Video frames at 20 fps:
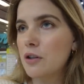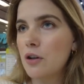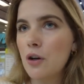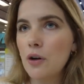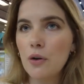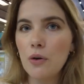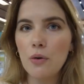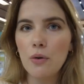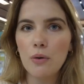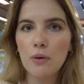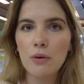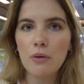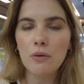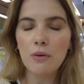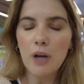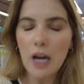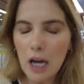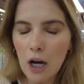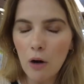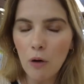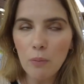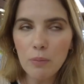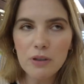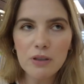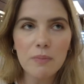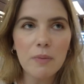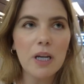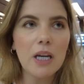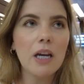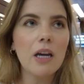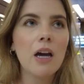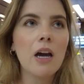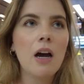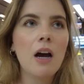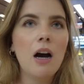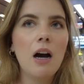who helps me